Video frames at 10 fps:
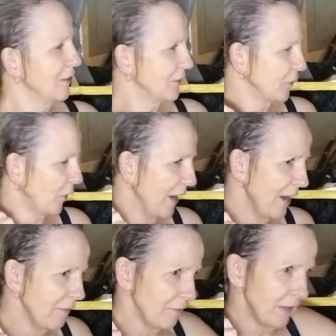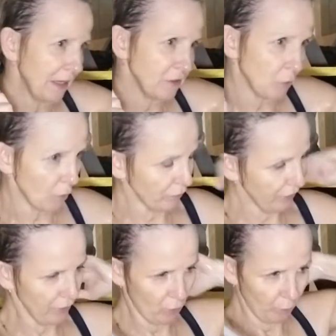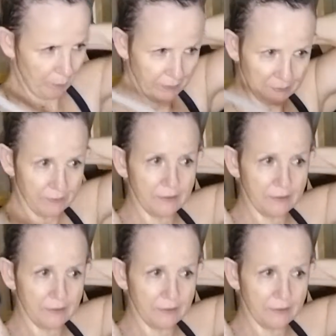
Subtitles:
So I have that door over there open.